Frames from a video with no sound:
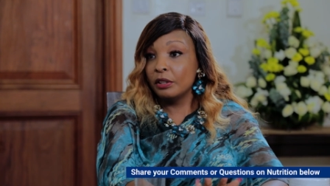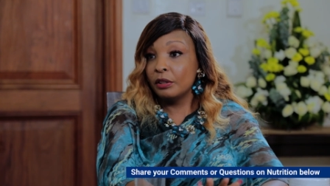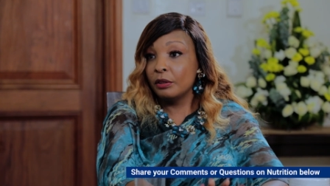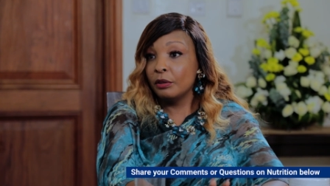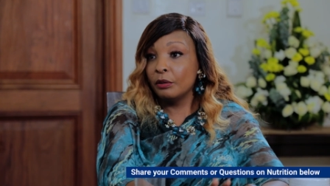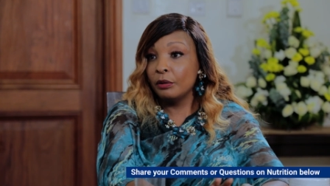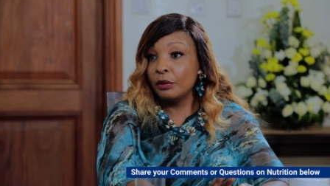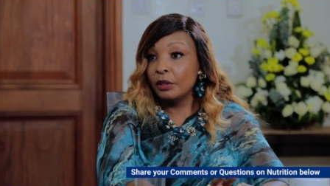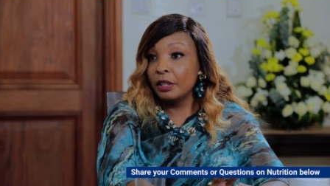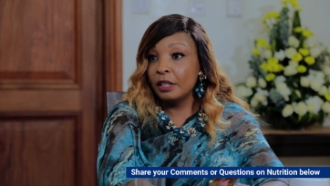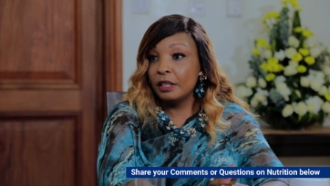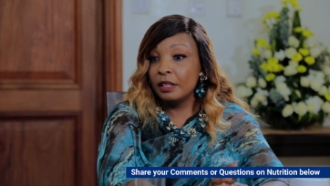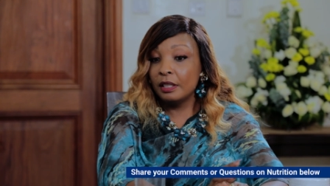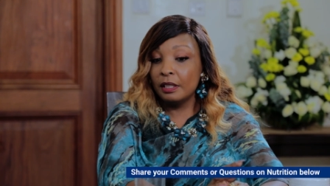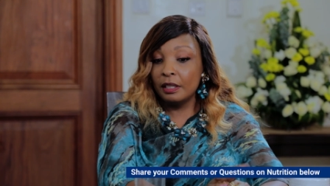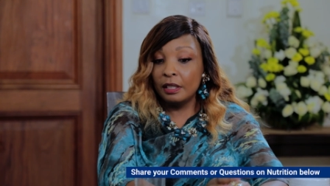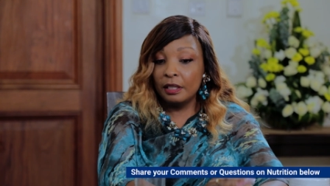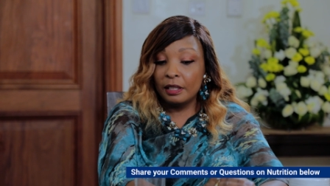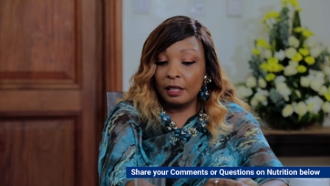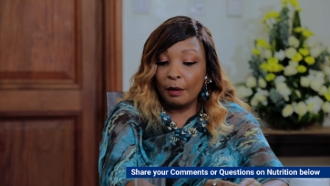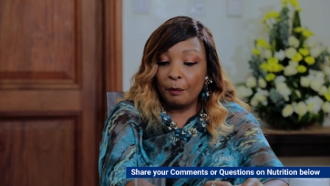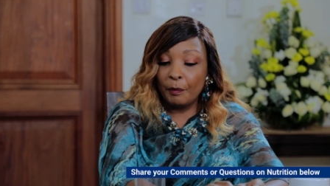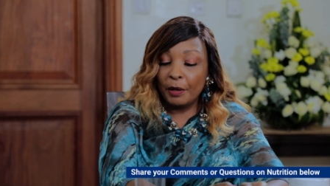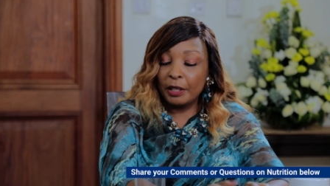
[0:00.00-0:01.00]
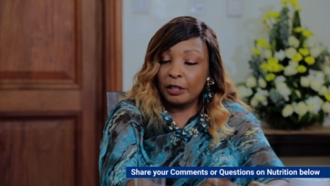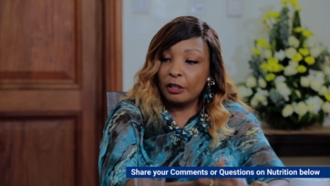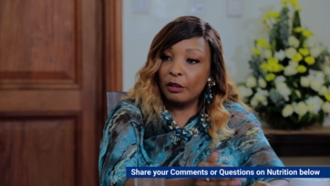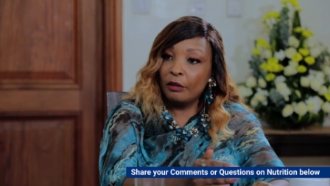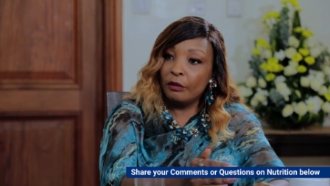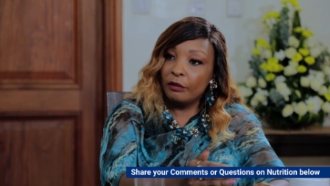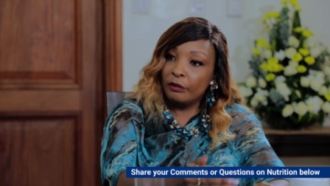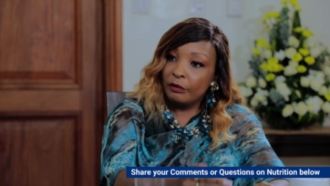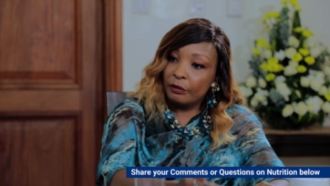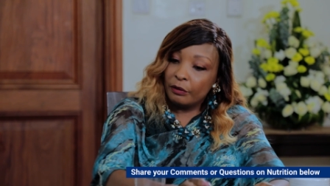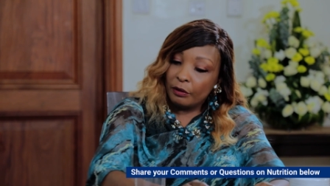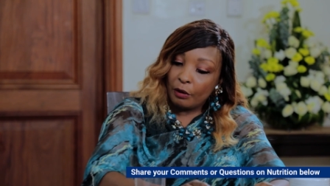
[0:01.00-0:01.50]
So it's a matter
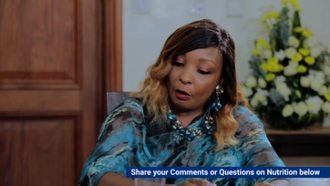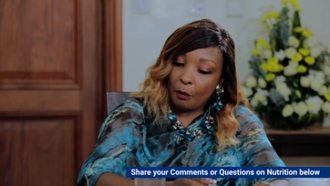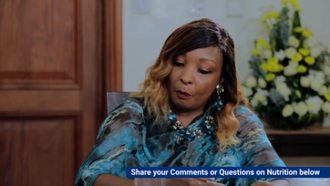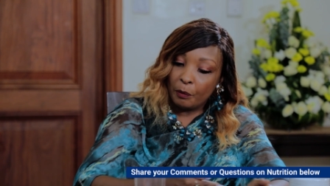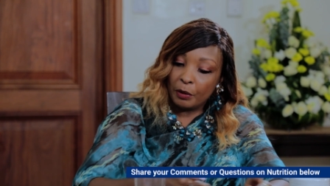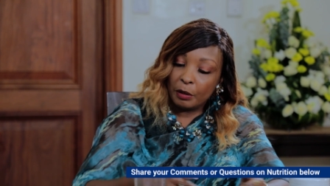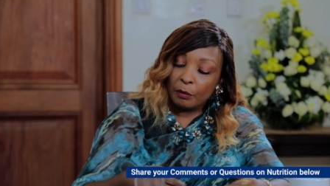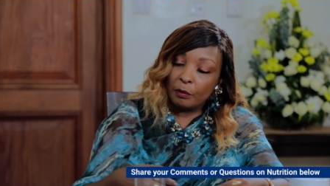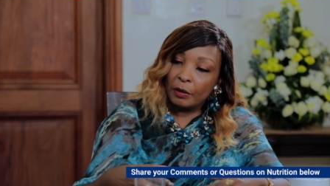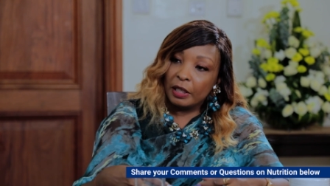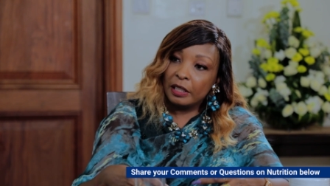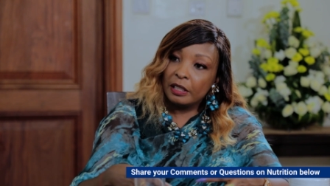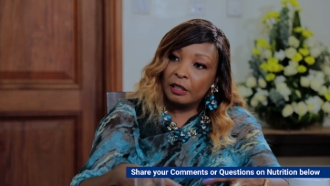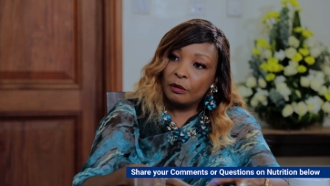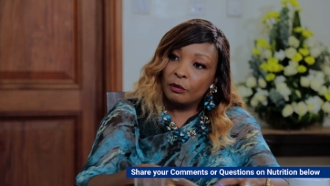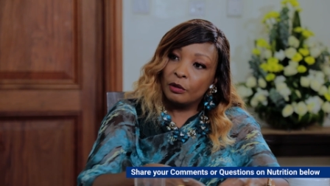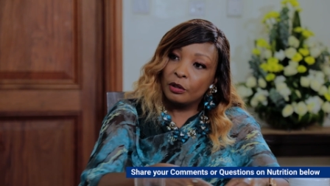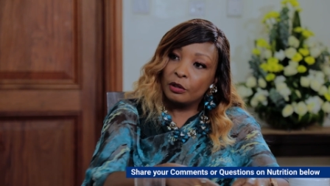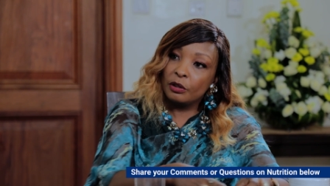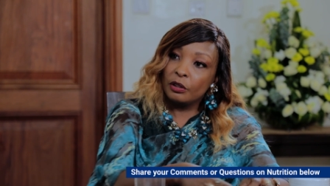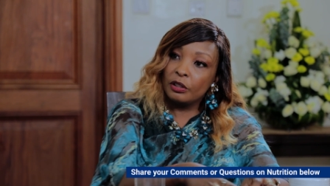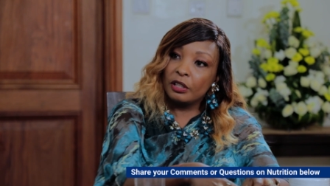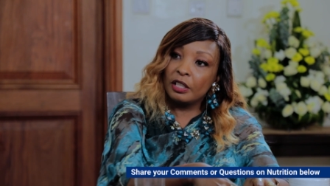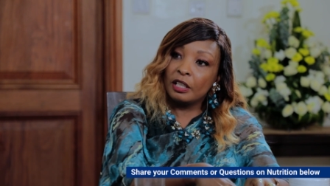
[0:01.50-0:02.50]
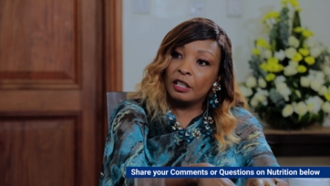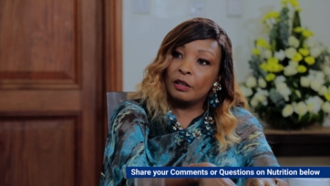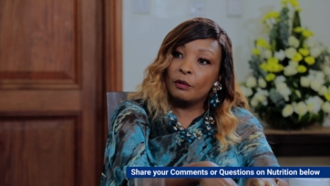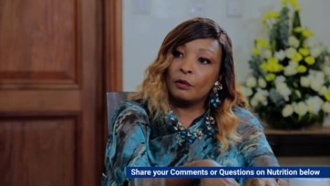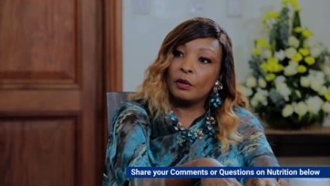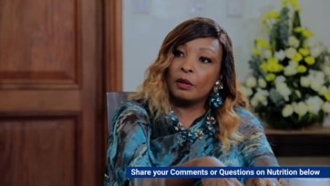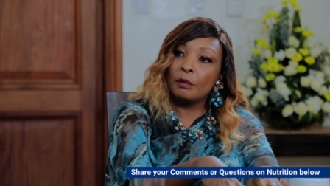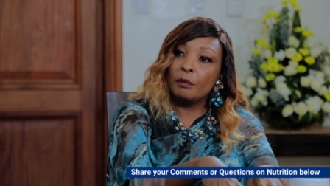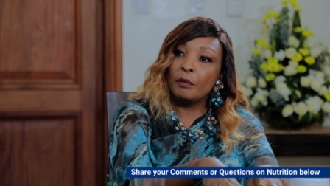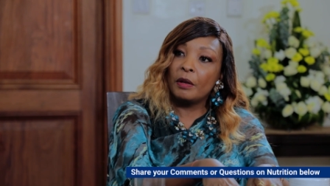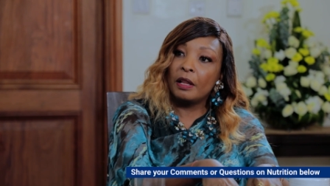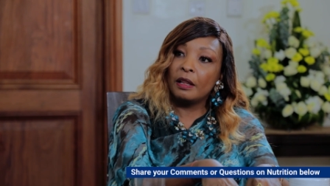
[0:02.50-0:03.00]
of complementing what you're taking
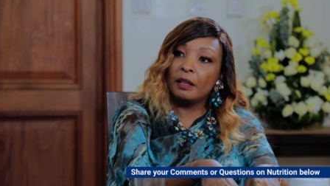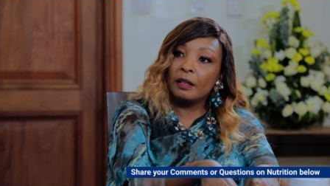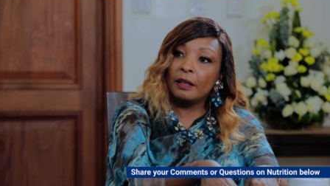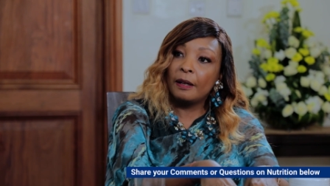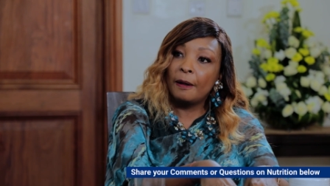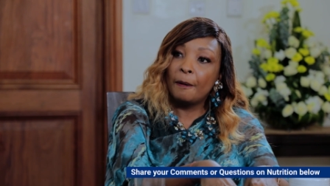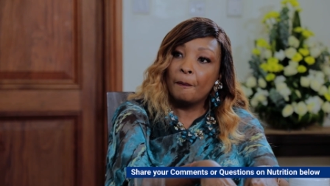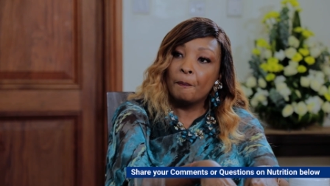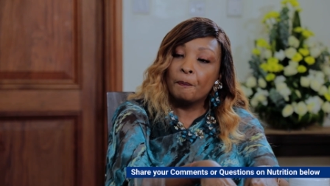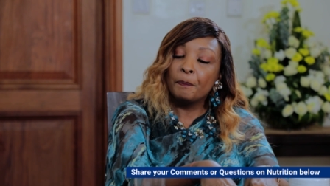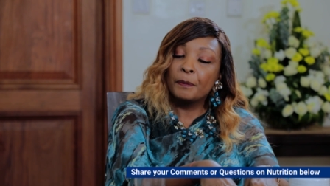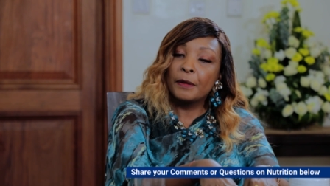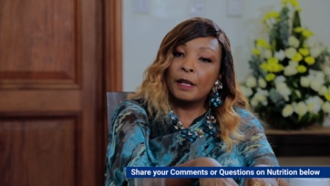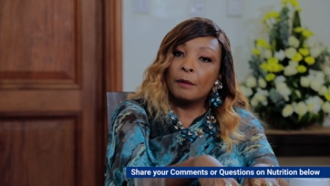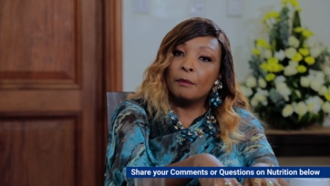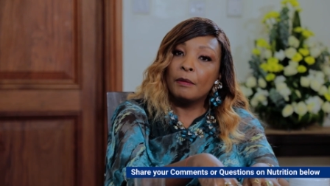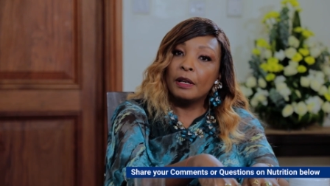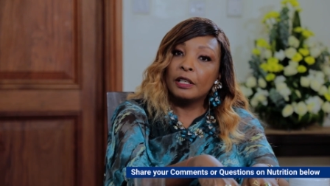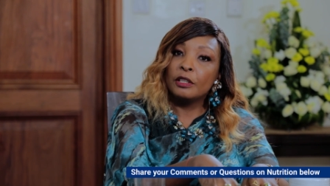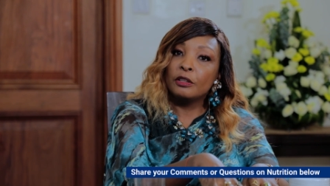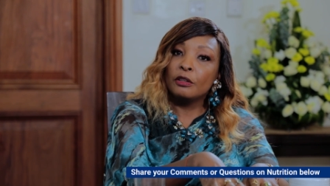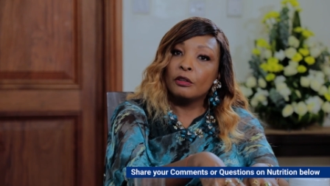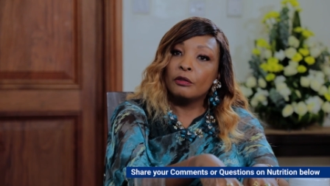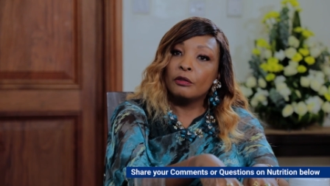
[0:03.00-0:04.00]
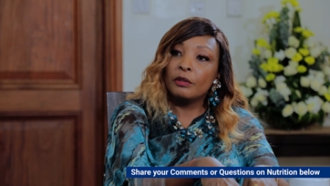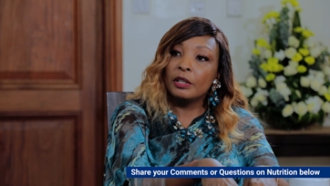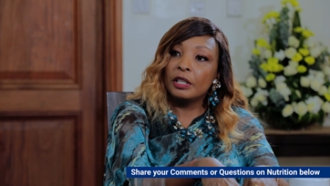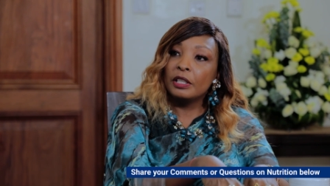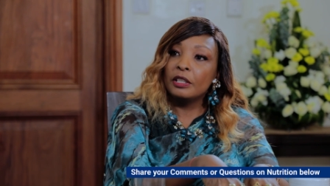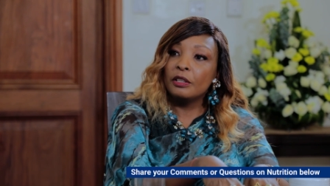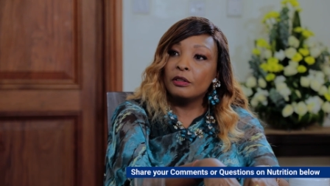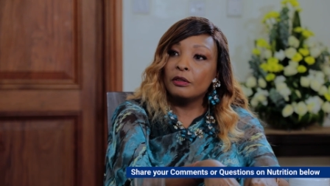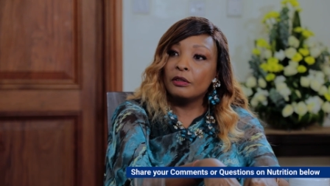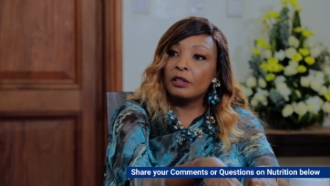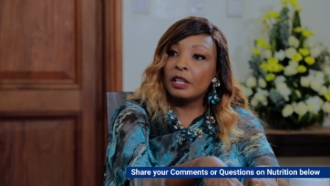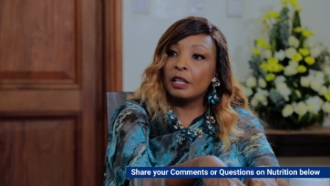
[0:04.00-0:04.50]
with milk. But you
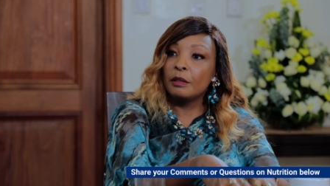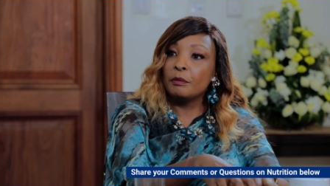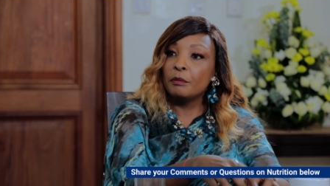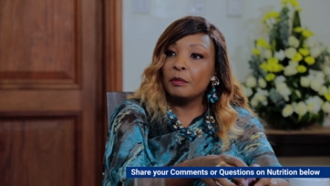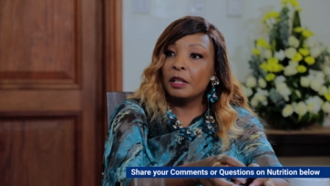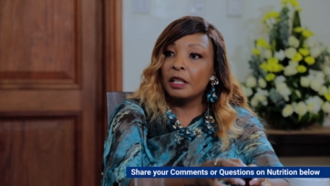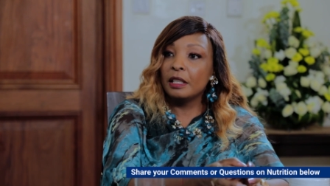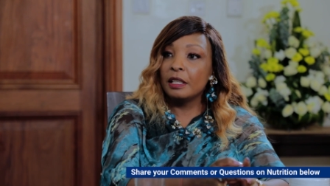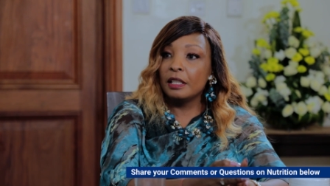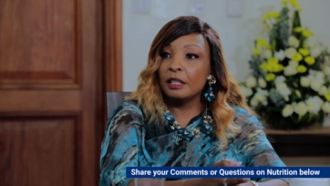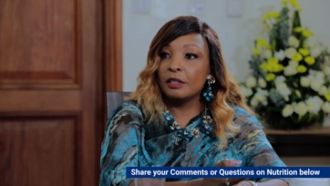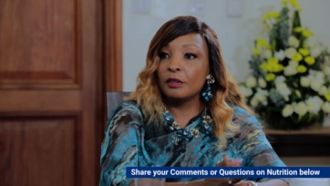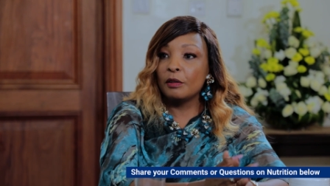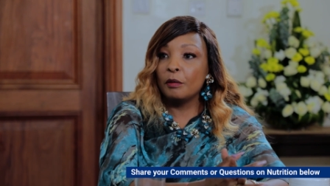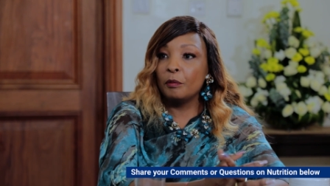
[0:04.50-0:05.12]
already know that milk is